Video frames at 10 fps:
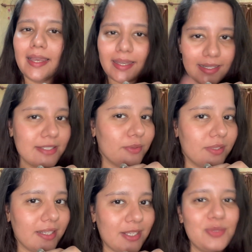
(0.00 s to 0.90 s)
And I'll see you in
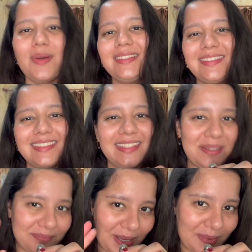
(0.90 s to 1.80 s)
the next one. Till
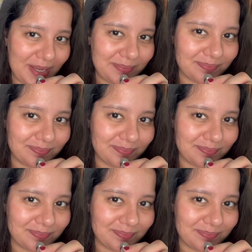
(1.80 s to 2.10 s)
then, bye bye.